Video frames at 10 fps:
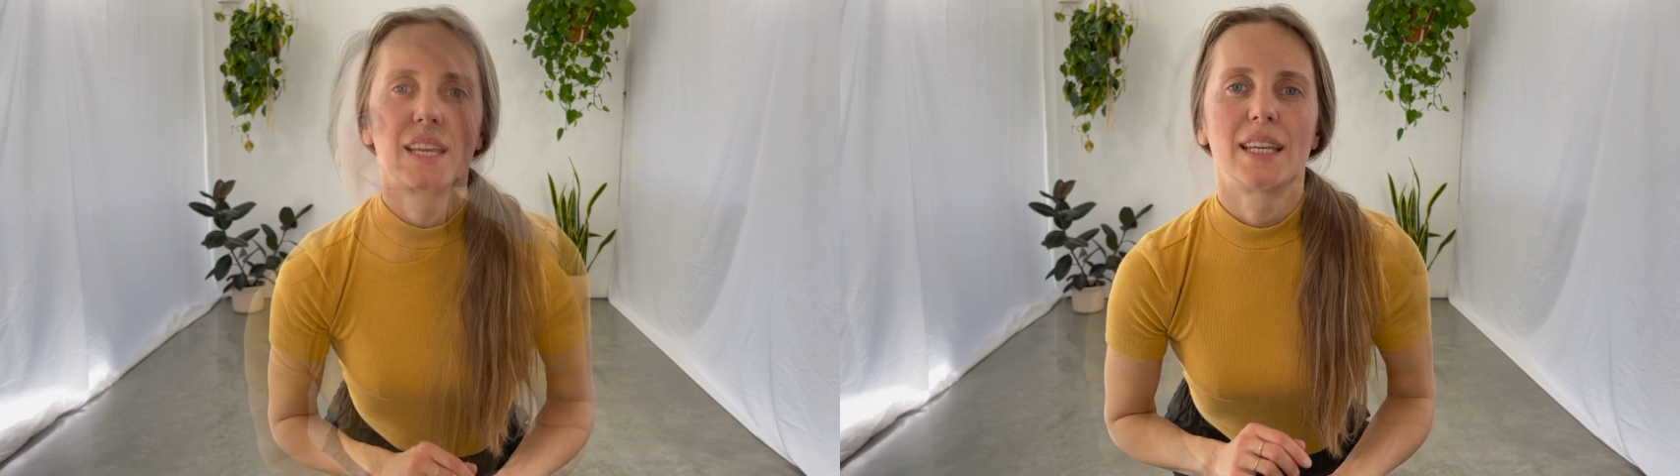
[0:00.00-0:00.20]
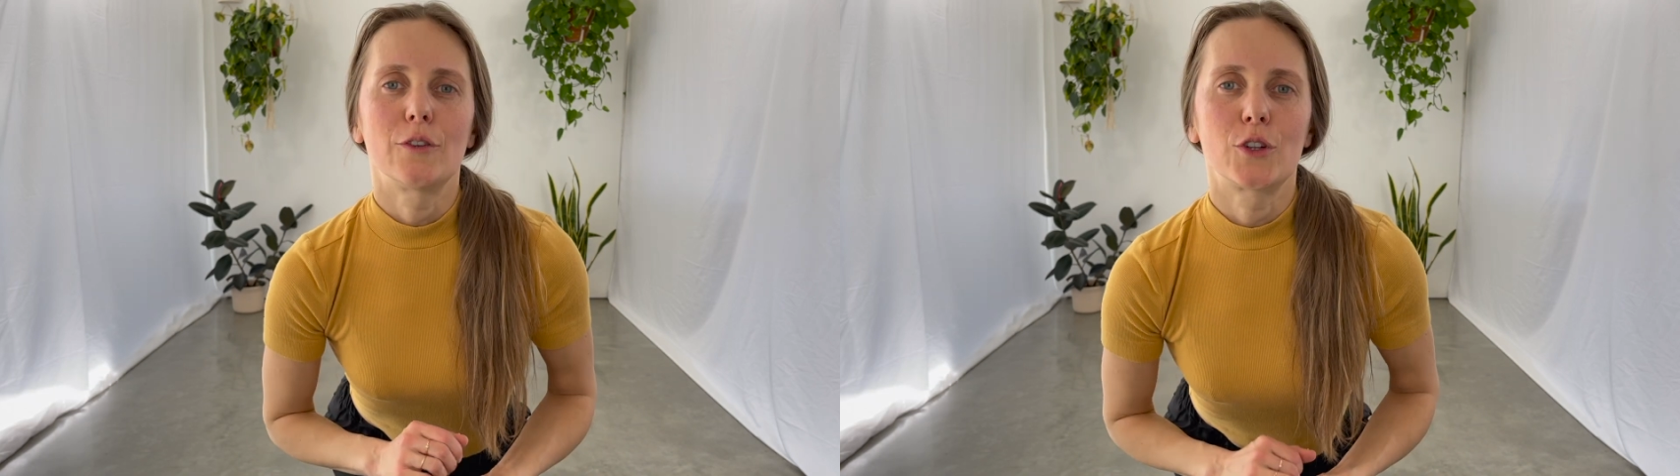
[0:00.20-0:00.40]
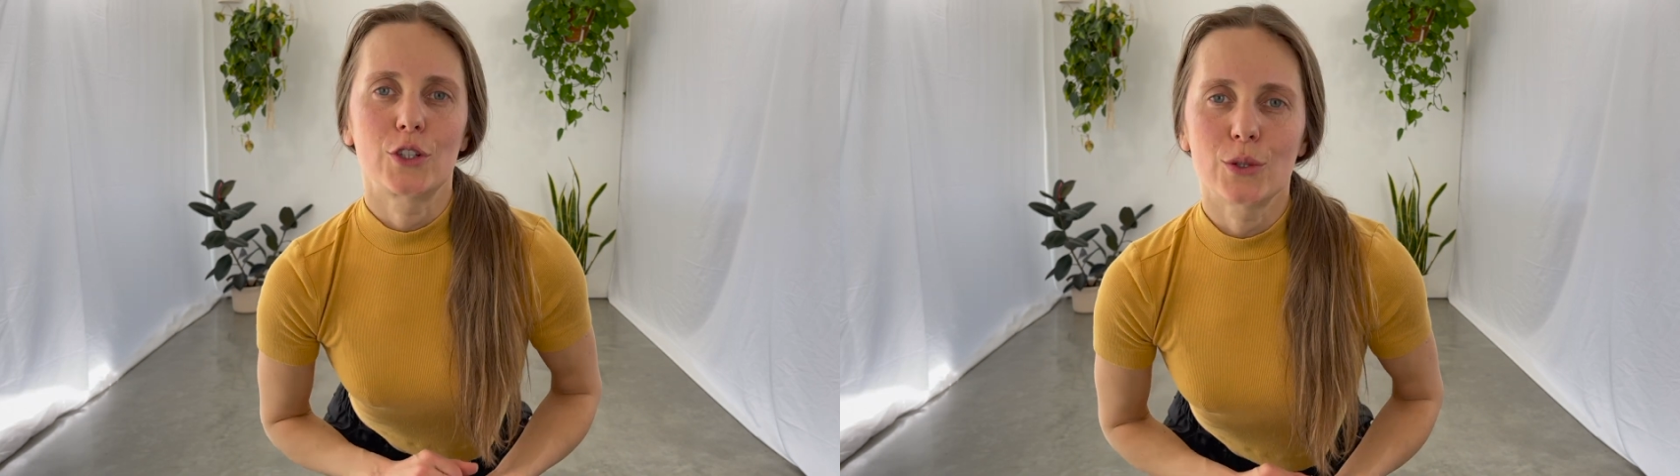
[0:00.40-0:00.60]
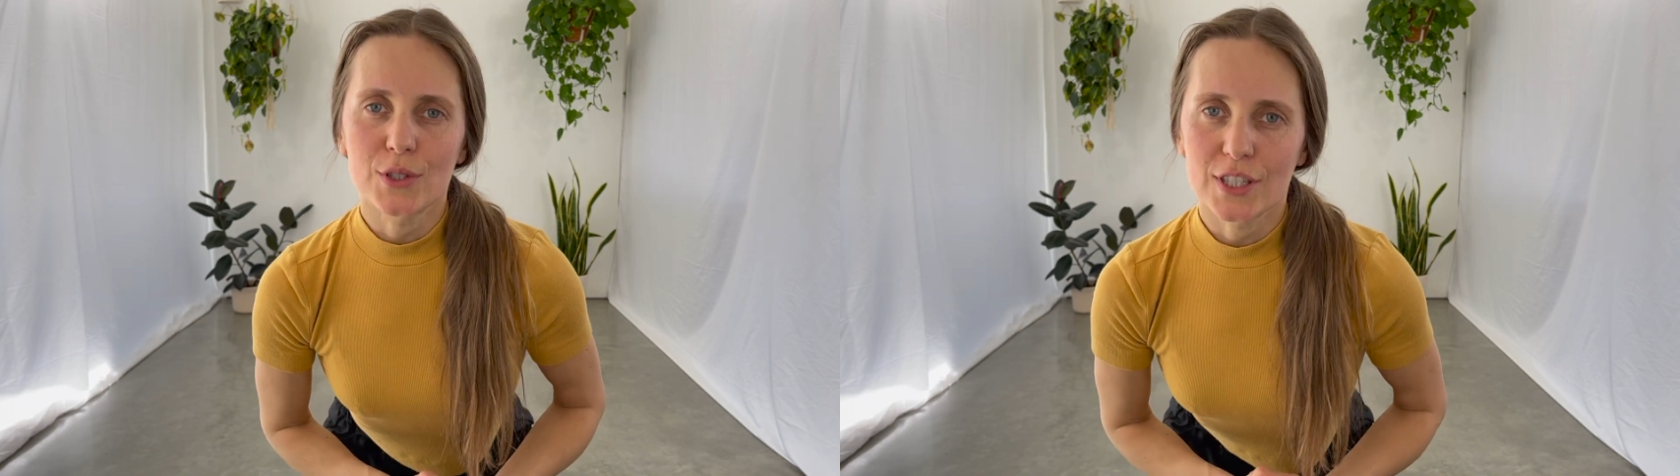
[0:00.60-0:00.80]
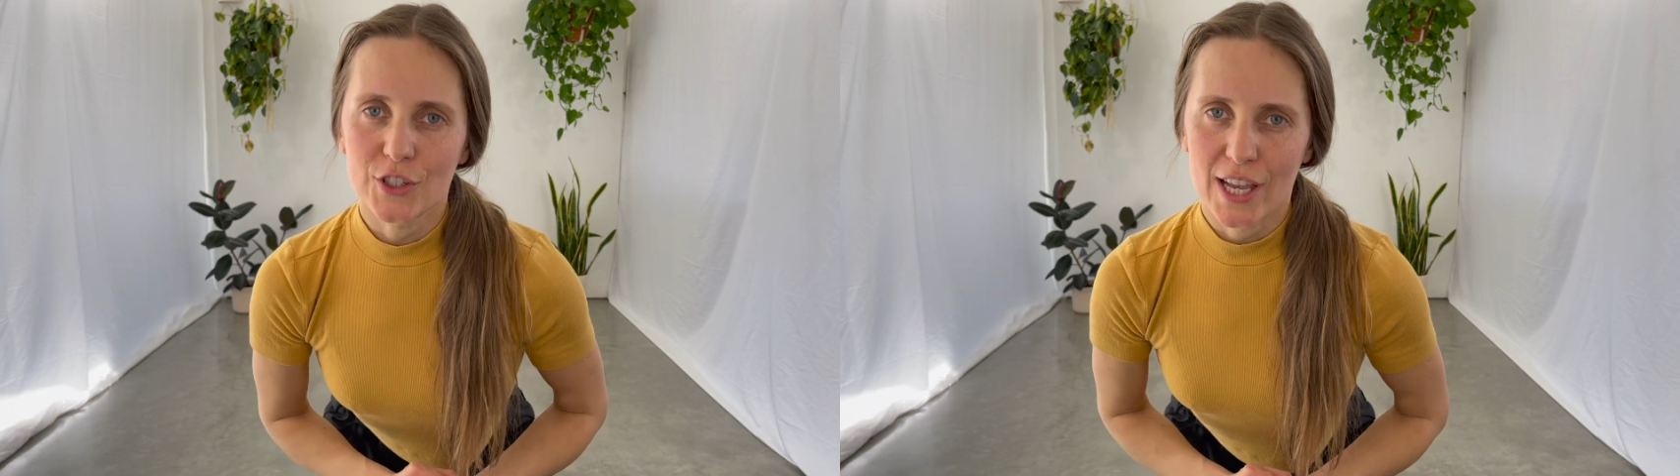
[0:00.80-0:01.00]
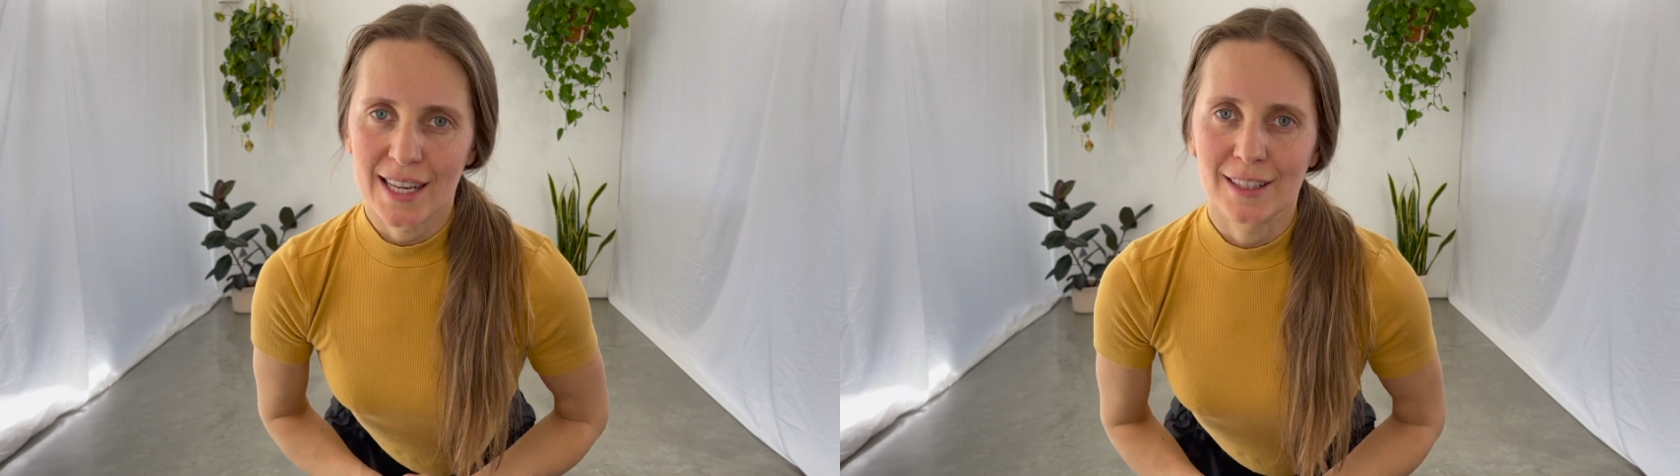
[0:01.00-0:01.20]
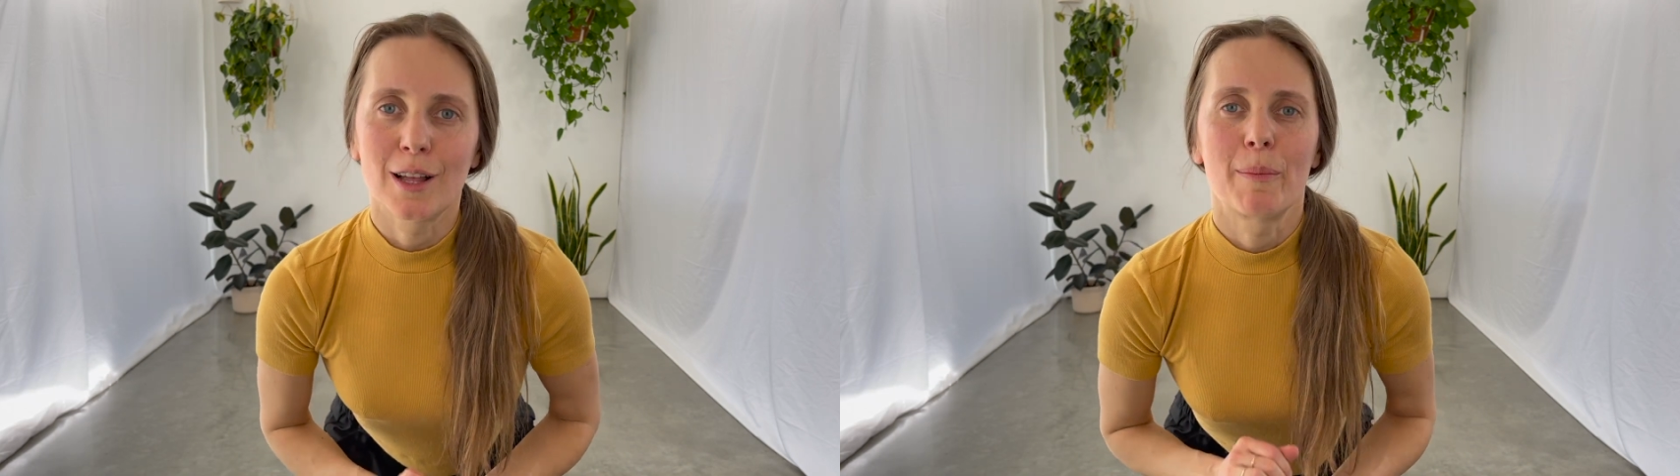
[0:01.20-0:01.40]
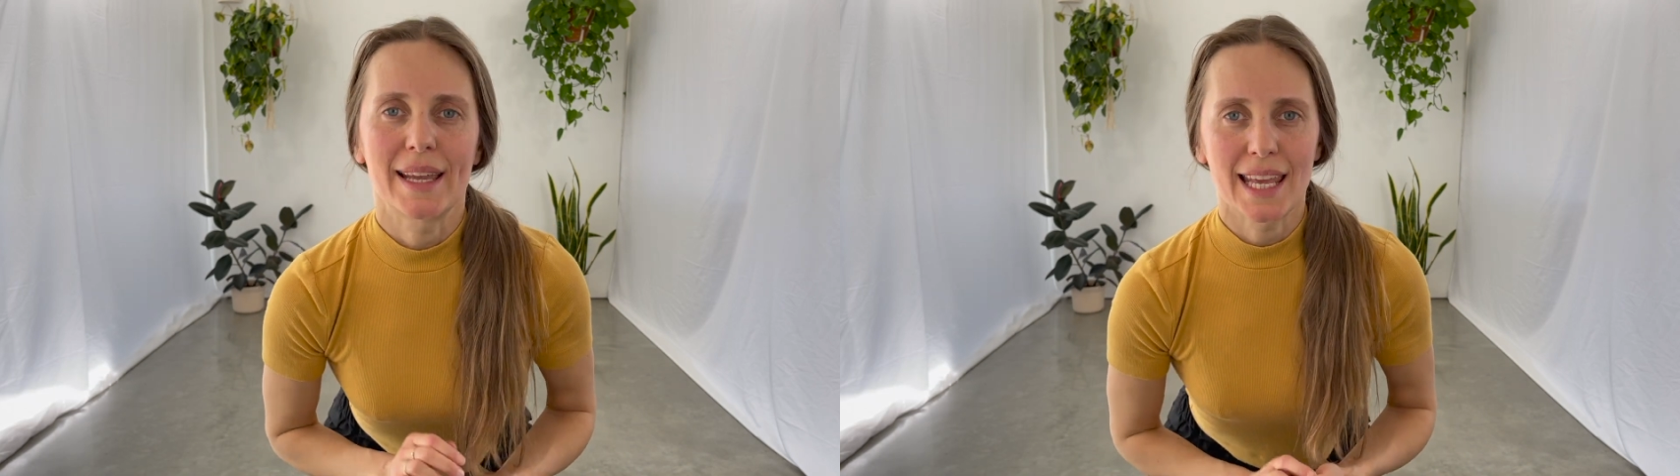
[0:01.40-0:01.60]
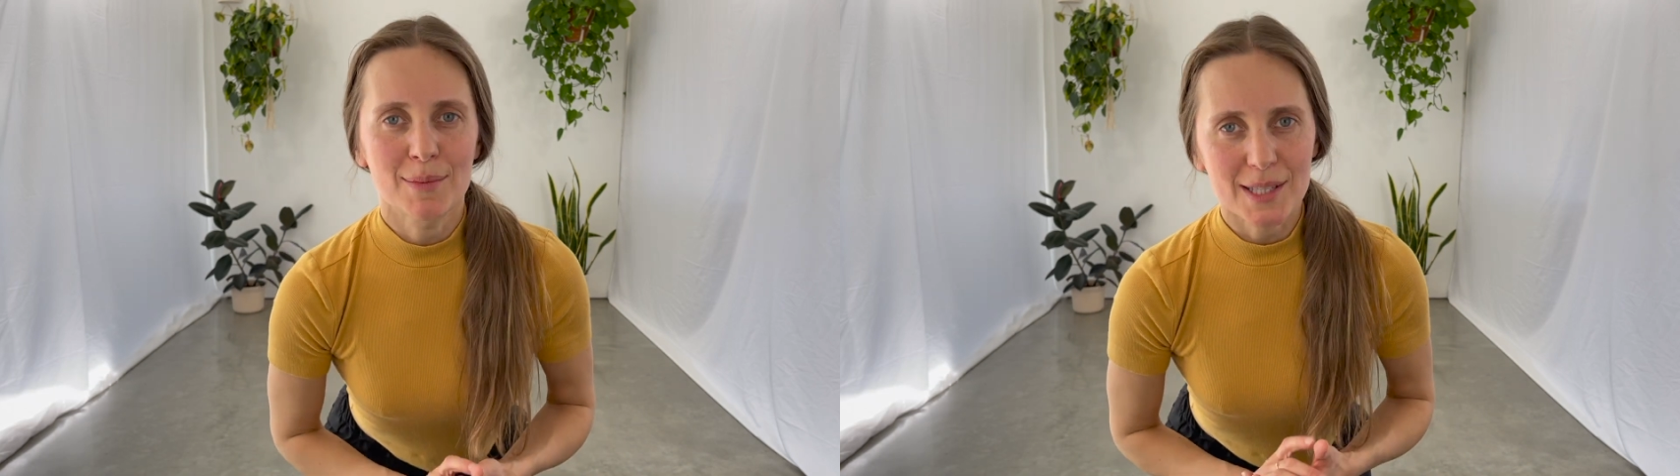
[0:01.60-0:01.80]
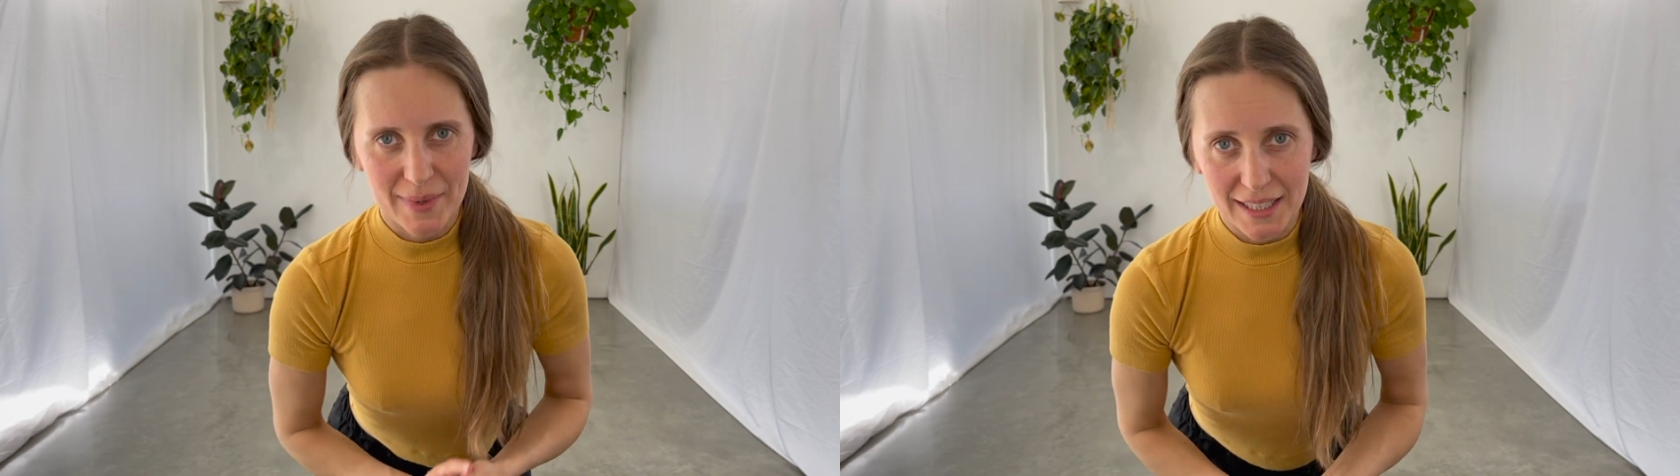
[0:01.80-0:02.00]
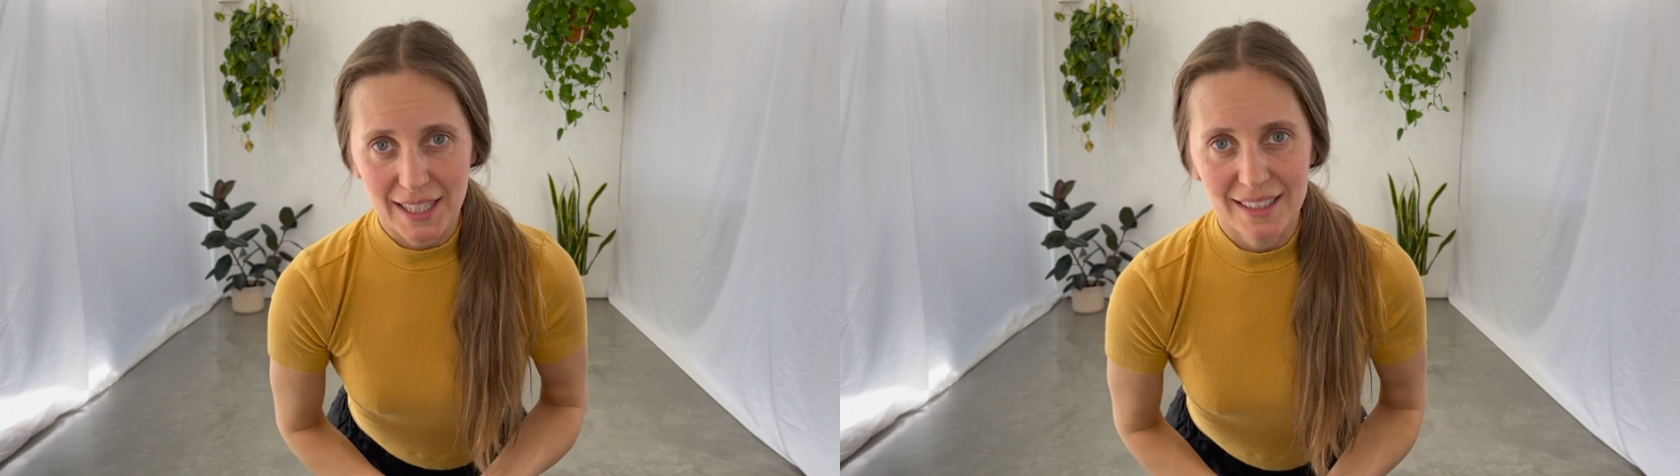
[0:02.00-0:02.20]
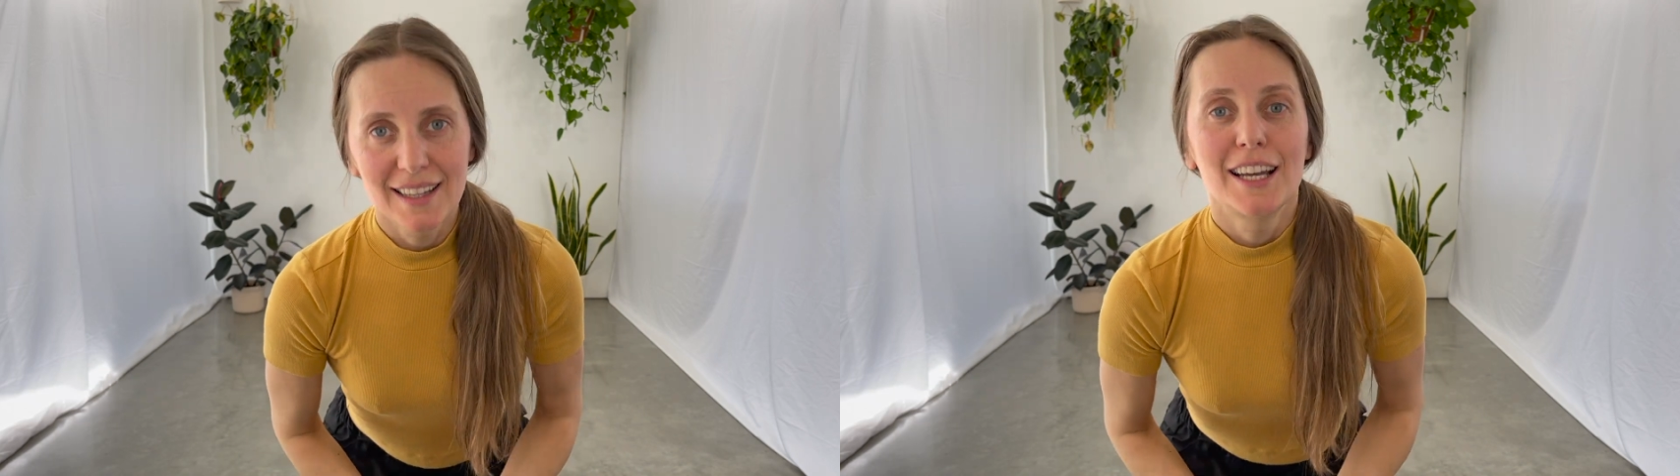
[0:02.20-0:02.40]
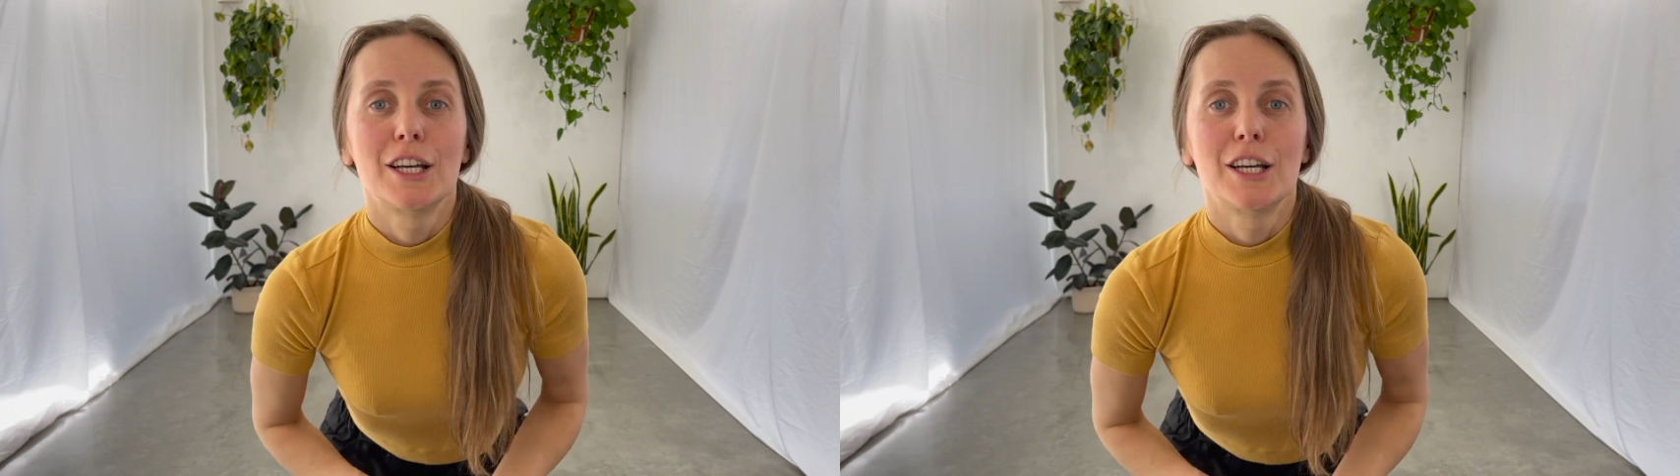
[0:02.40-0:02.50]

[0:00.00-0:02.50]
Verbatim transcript: If you're new to this channel, my name is Mila.